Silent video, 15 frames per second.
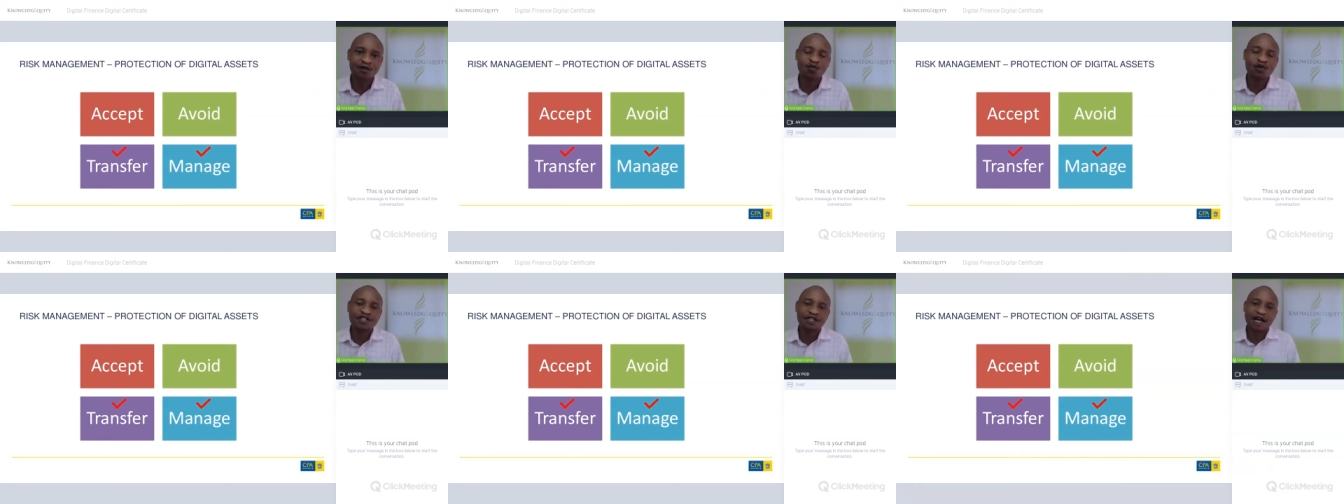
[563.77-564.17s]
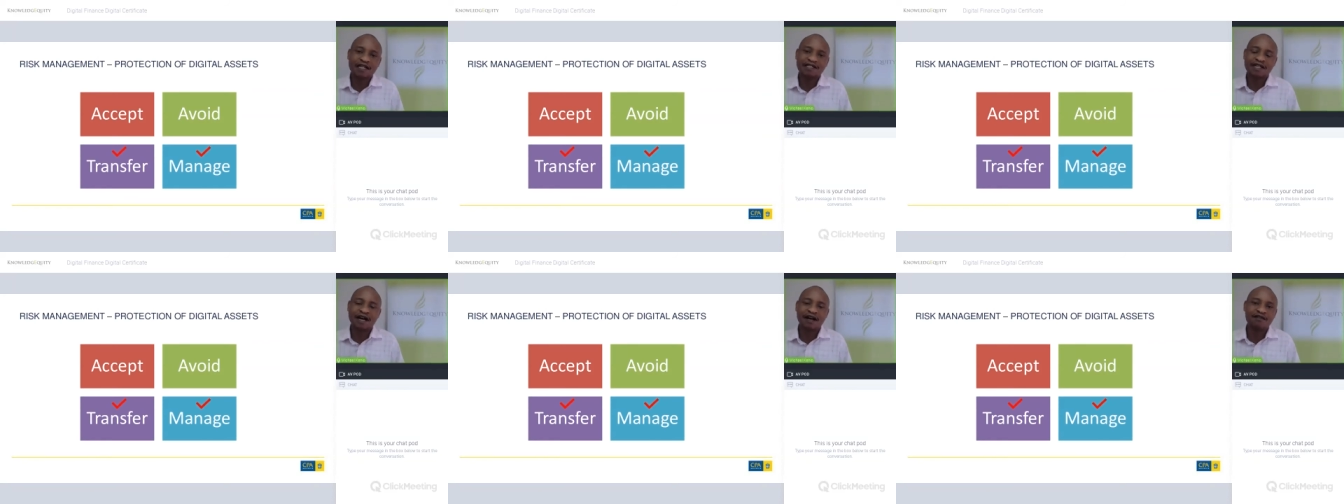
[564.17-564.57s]
which
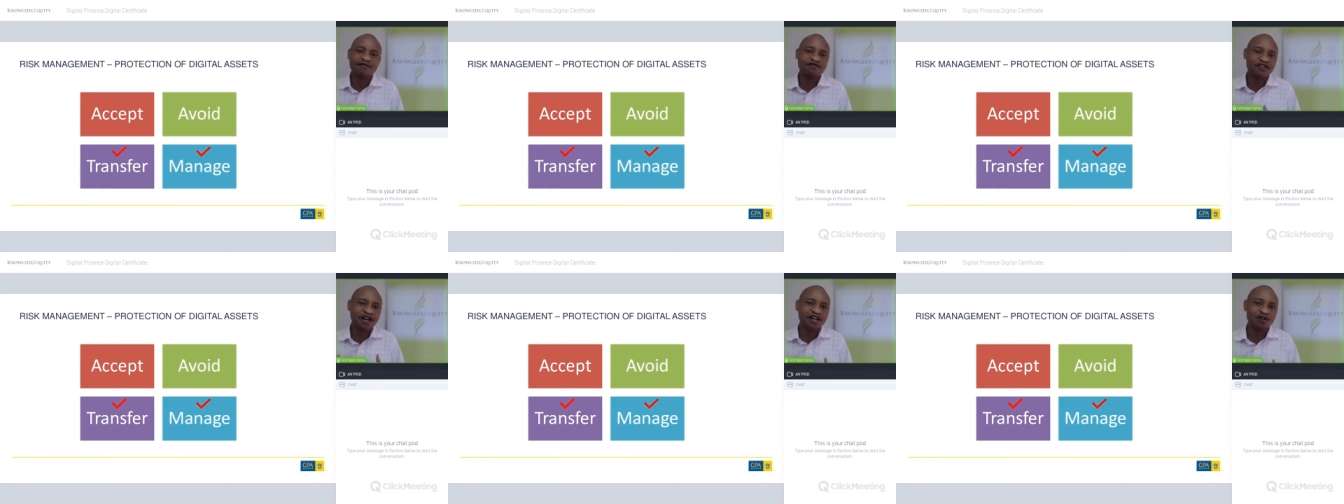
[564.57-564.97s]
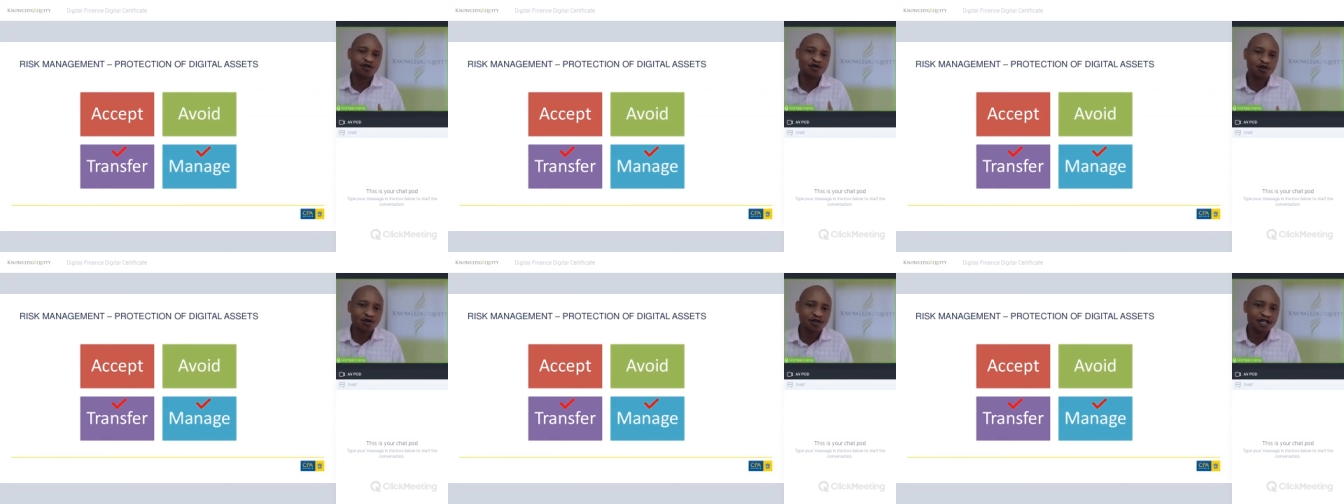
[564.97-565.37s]
has a very
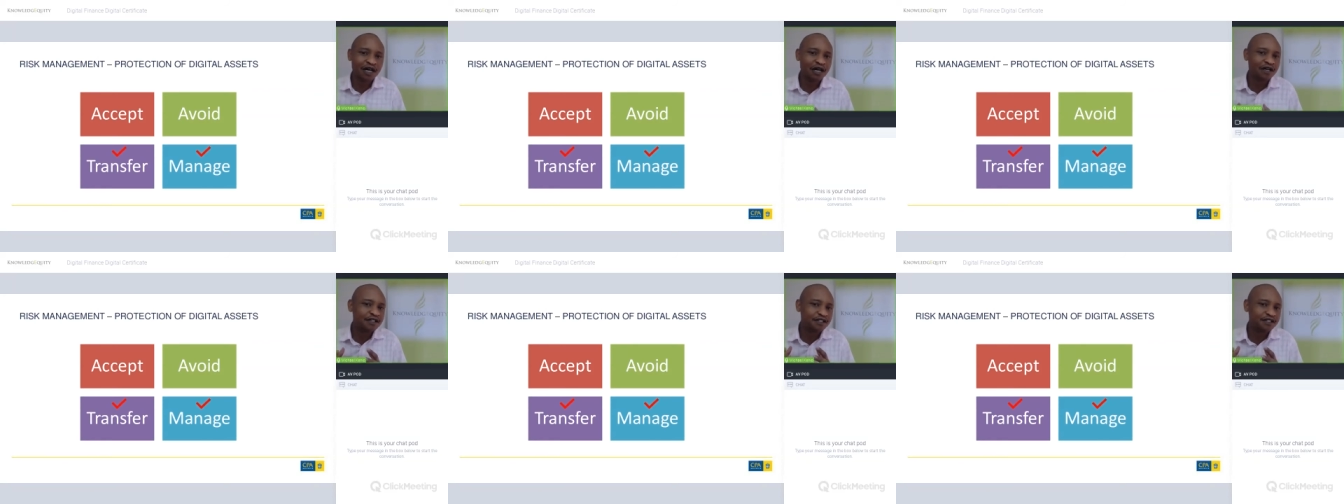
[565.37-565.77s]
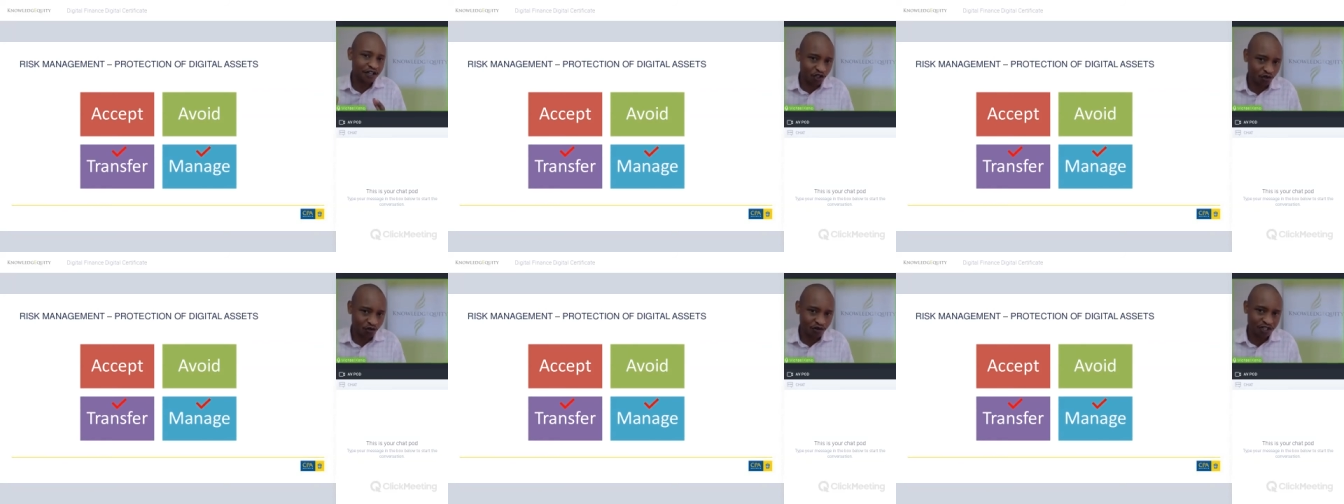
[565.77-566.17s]
good
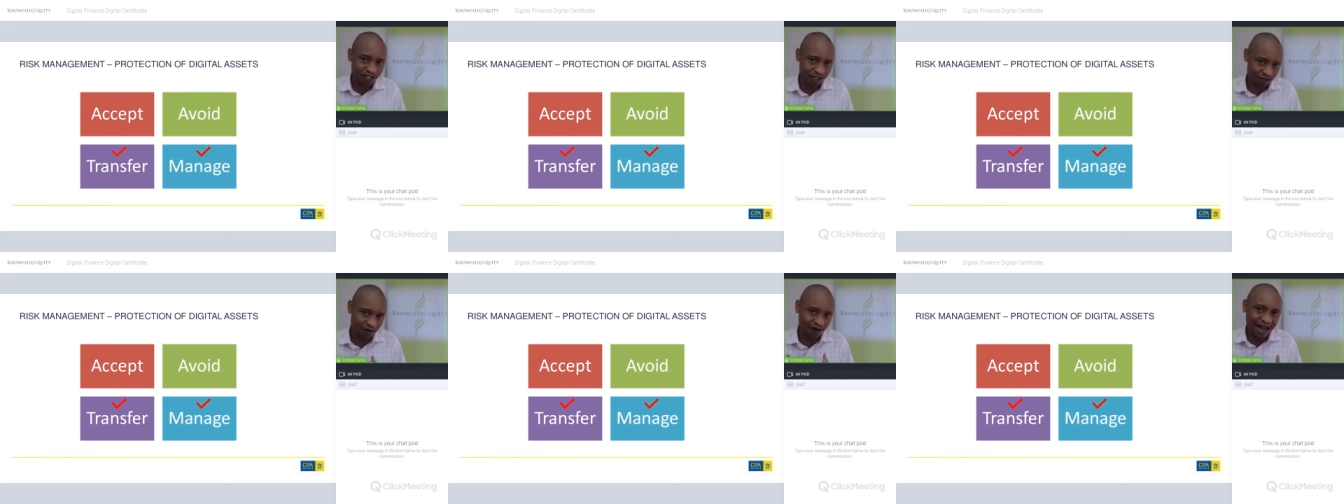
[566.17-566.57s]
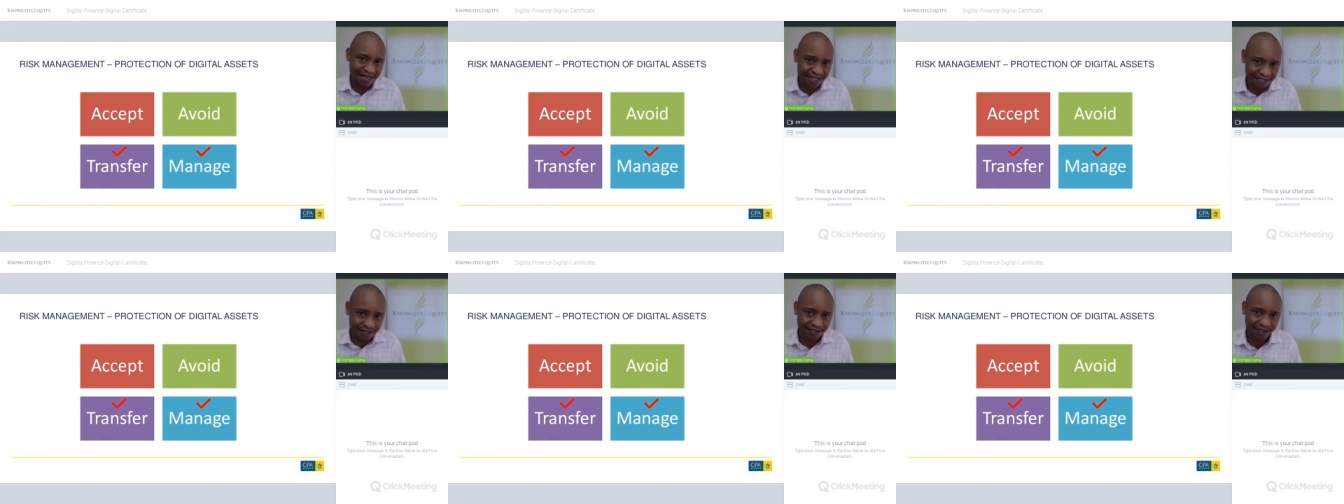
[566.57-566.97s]
security or
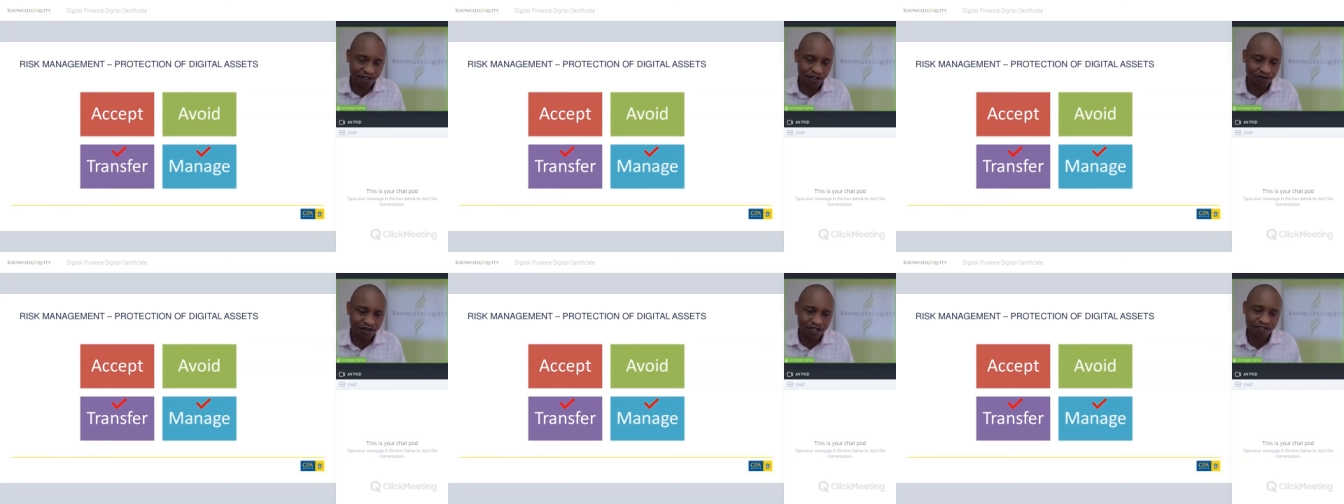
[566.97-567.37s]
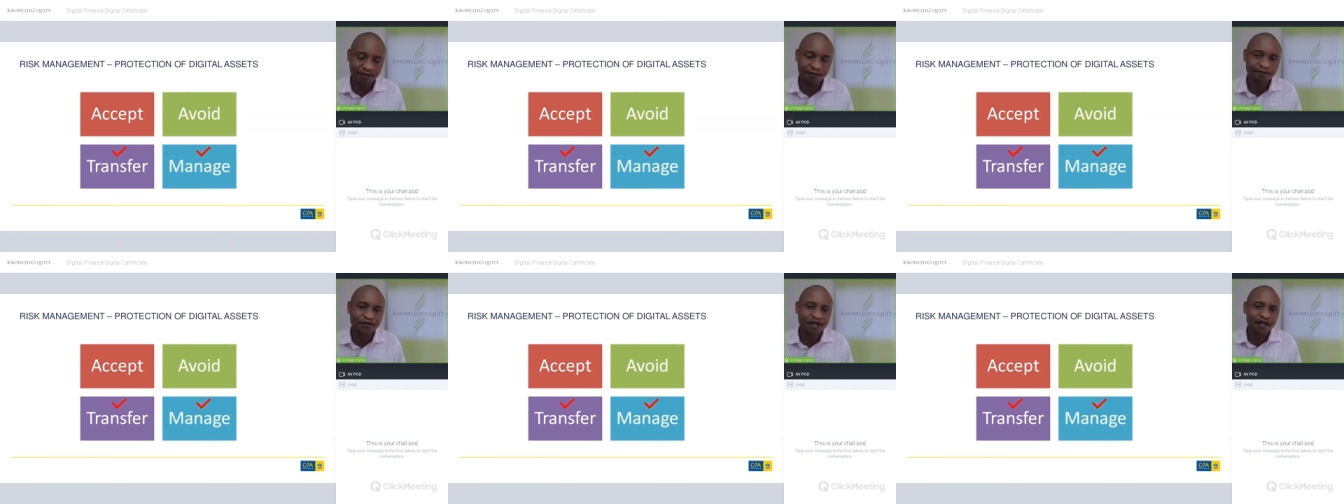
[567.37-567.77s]
IT security.